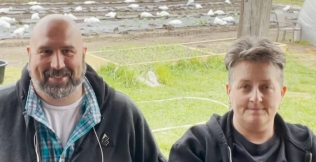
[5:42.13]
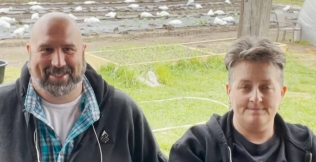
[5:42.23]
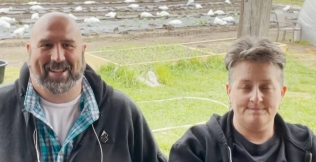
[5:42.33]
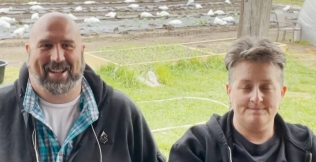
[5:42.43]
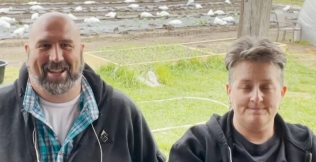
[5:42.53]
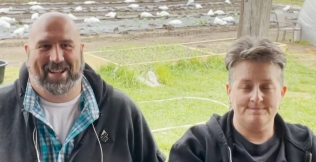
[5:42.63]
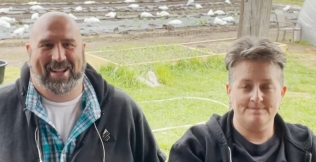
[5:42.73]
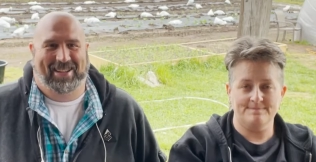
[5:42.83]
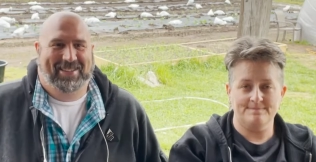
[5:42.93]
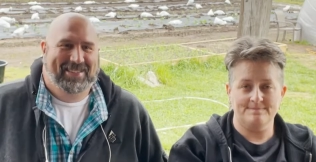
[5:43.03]

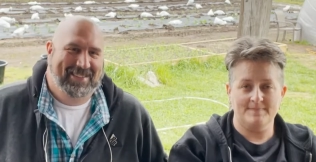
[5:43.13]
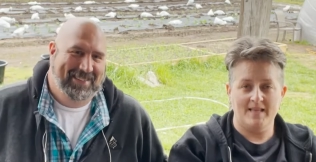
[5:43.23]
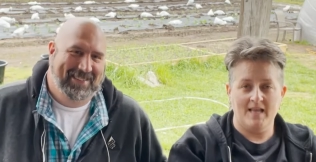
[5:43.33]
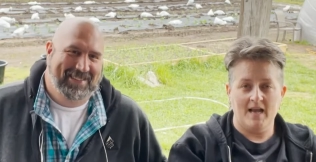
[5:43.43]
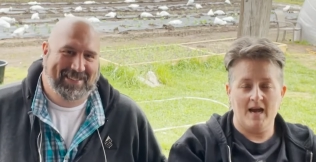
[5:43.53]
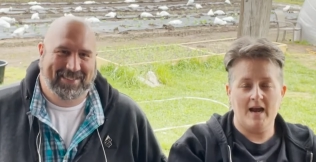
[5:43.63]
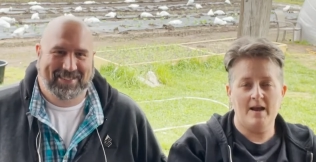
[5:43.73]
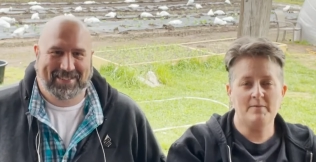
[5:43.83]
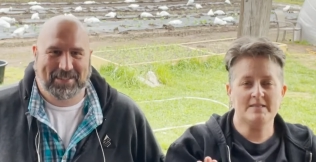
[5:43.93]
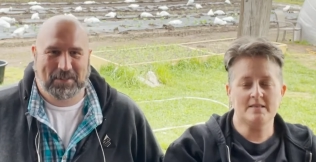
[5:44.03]
Speaker 1: I
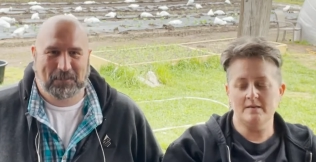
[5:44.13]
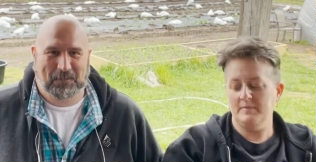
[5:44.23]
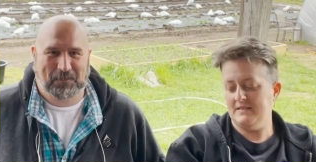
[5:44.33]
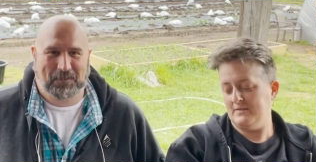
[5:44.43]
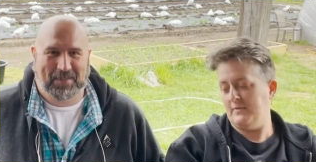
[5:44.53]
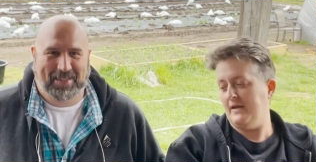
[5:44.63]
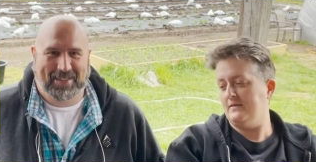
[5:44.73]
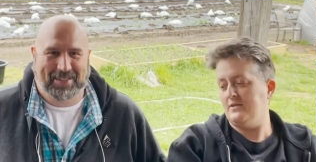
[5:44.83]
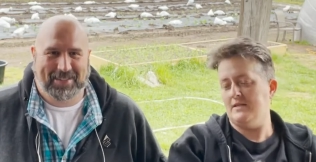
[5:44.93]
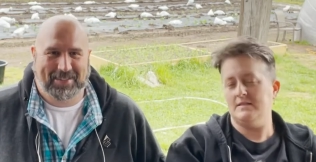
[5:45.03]
was gonna be sweet.
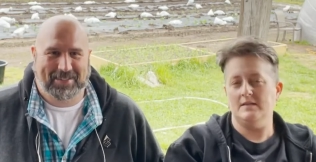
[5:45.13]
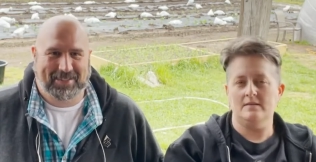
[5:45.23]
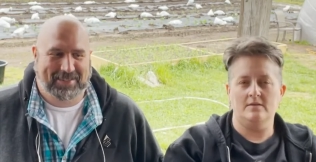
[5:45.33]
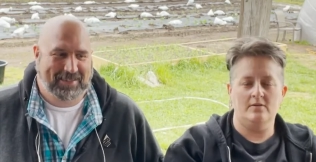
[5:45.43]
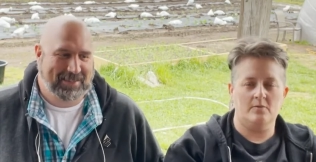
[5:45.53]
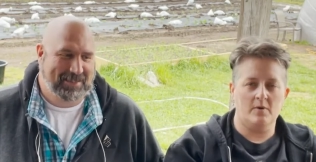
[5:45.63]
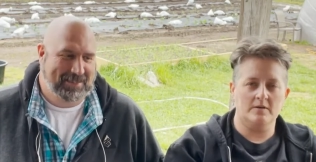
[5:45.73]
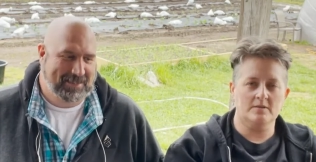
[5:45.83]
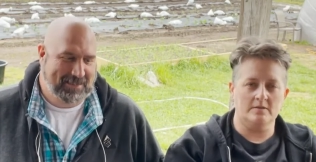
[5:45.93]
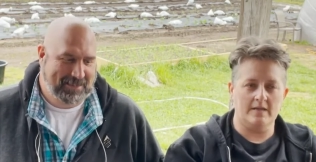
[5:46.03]
Jason, you know, works
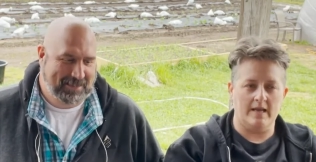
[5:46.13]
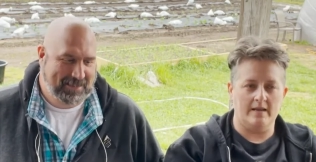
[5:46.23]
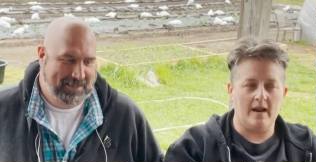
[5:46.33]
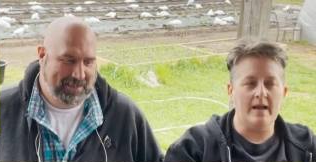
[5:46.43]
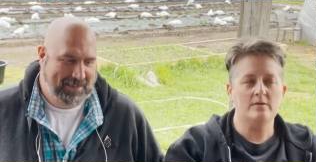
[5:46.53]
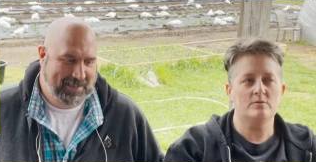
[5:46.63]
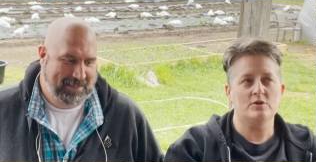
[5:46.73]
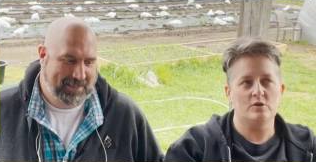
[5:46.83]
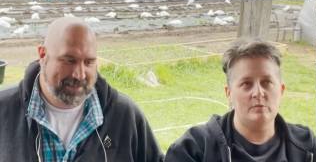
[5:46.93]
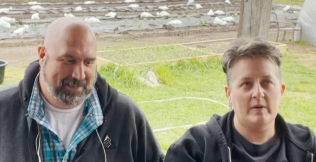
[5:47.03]
all day, and I do
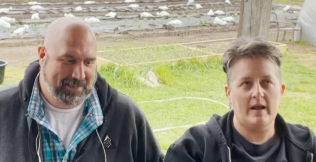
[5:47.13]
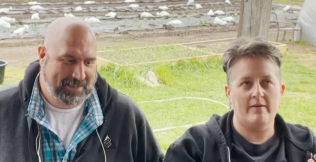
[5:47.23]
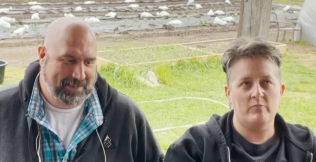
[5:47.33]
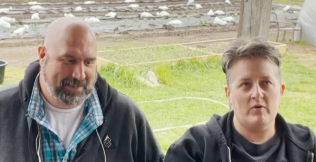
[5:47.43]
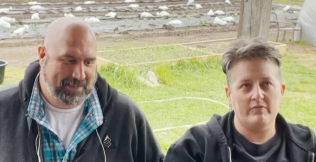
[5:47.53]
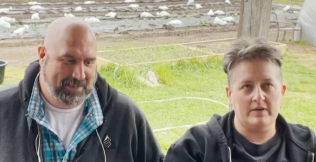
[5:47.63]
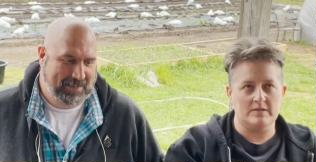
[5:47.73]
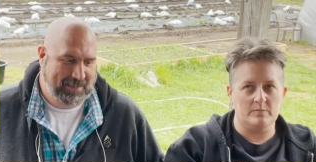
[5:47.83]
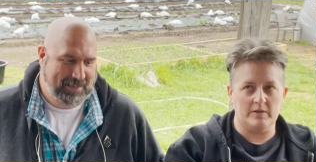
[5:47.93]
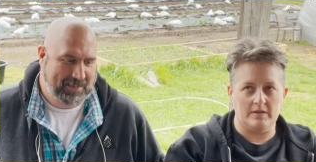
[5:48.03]
too, but I have more
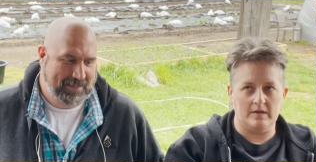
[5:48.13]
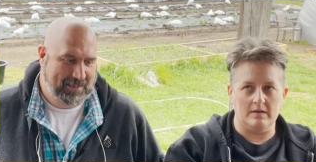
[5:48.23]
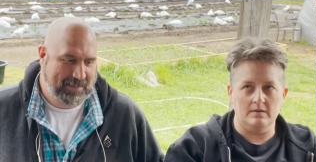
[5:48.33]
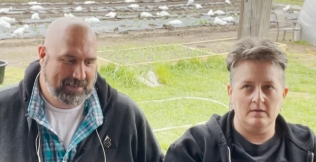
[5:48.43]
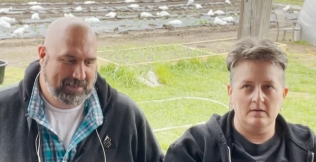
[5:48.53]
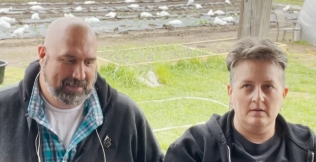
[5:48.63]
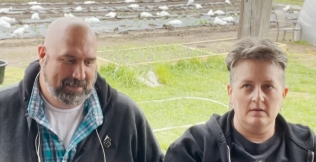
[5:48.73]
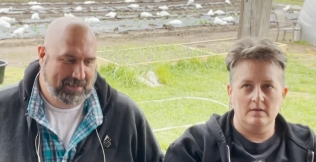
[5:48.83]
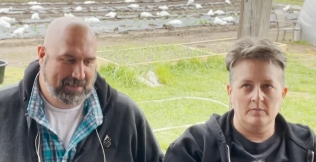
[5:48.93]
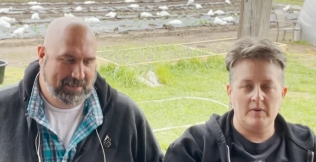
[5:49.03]
flexibility
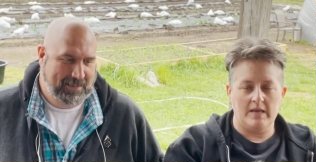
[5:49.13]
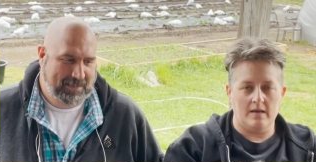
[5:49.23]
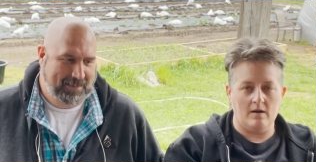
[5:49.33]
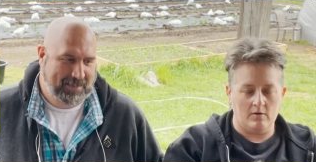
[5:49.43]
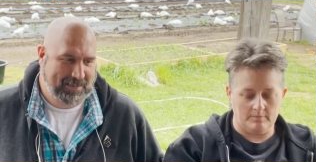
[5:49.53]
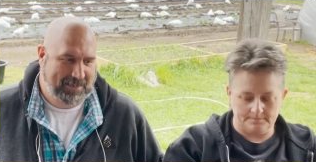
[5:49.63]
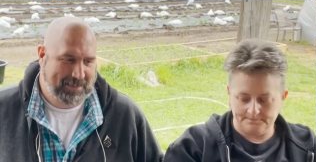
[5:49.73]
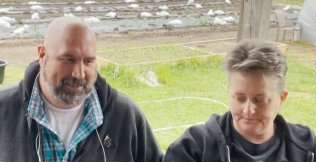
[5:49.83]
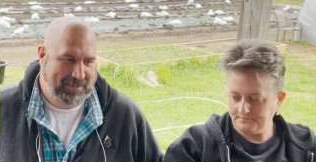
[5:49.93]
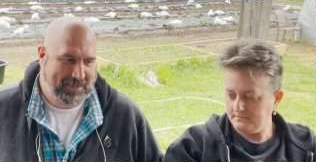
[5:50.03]
being at home.
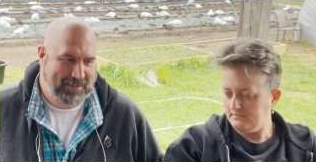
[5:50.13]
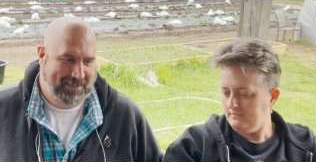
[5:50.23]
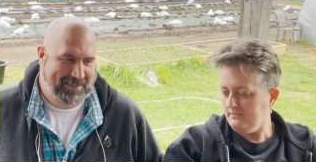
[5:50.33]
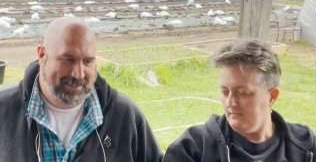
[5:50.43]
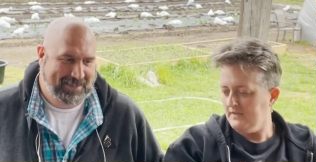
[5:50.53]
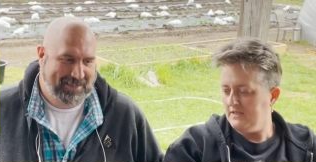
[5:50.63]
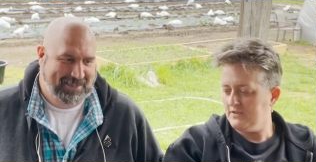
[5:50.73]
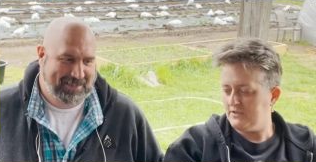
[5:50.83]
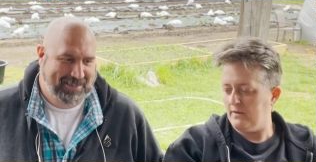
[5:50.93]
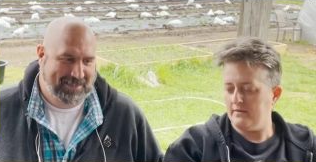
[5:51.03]

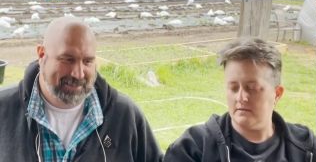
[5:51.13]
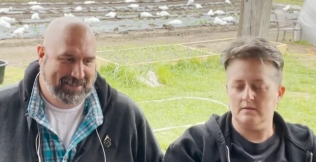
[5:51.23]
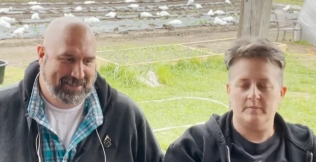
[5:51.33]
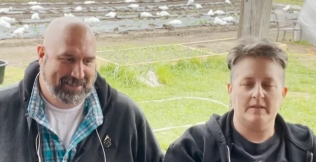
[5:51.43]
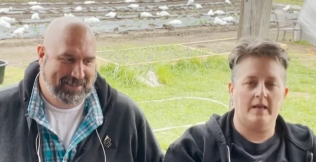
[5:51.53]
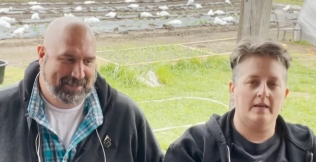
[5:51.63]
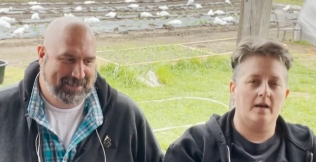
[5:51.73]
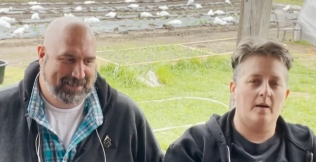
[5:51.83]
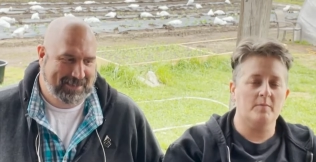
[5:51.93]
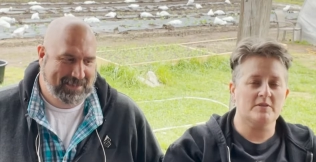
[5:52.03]
So I was gonna be like,
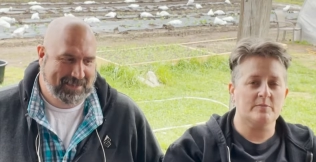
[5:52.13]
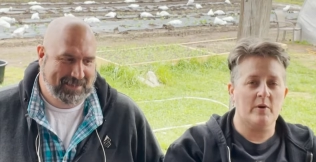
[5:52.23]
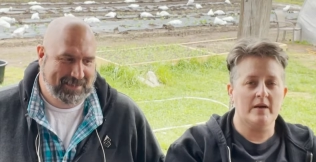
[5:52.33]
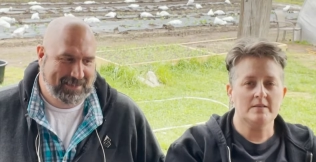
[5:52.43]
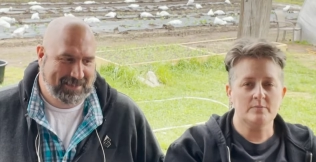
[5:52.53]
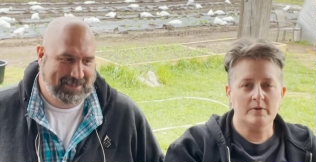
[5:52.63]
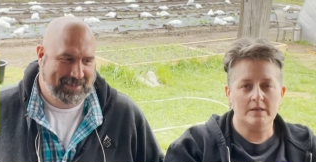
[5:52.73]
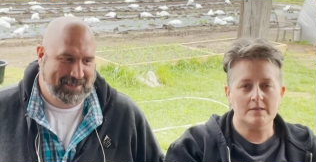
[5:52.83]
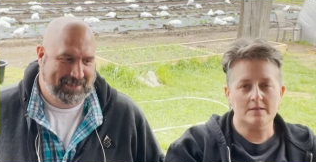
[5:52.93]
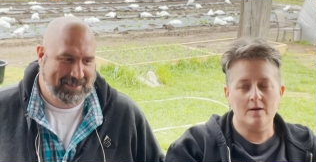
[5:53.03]
I'm gonna surprise him when he
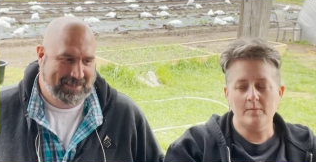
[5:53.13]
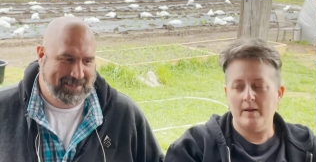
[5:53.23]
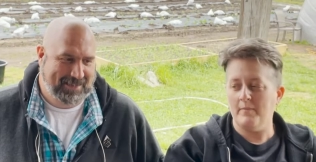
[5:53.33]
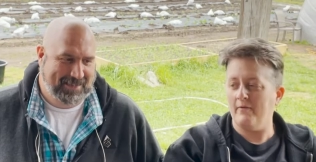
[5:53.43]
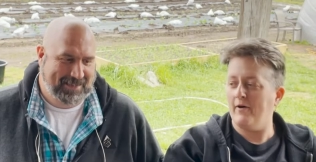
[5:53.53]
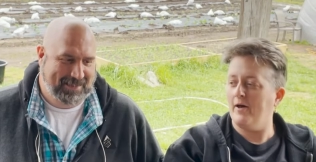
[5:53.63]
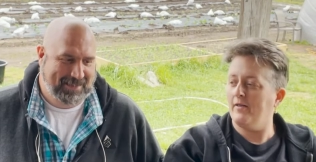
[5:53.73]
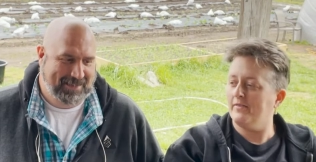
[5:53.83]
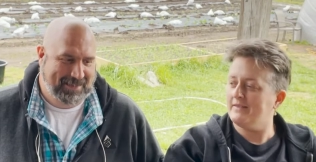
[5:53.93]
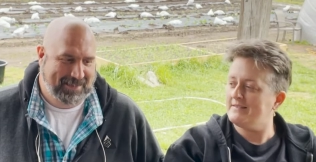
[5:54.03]
gets home. I'm all
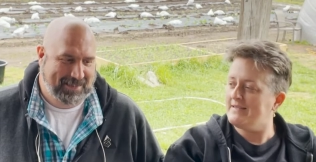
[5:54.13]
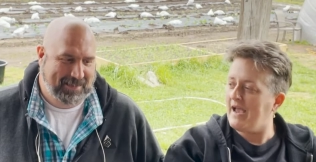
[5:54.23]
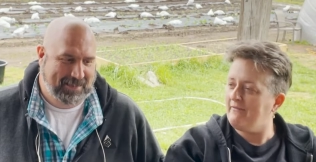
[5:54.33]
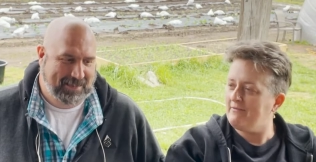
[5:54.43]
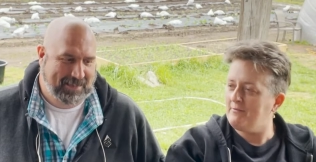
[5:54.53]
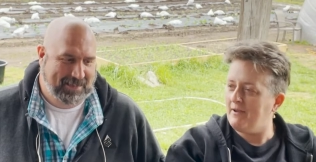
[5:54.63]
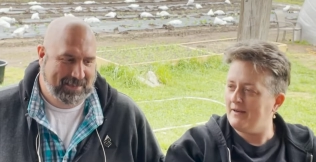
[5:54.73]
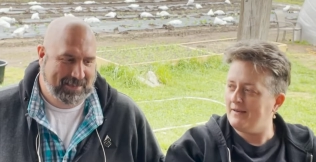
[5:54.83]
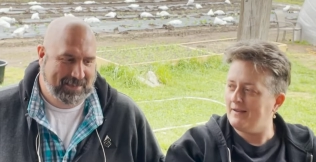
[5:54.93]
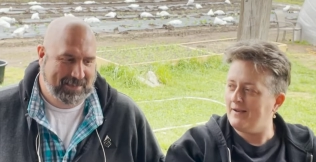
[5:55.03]
this taffy
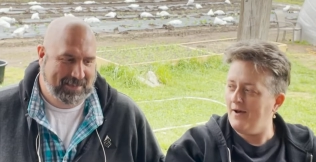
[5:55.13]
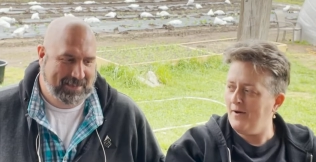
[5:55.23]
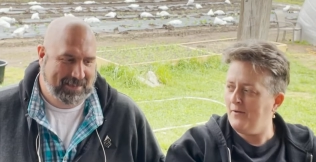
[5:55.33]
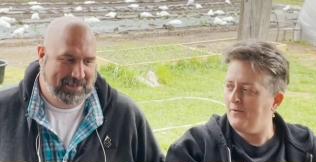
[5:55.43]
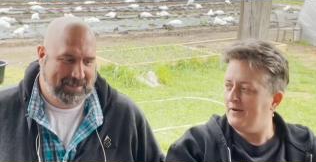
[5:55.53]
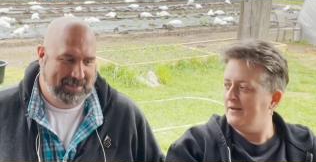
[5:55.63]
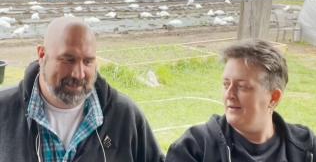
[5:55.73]
ready to go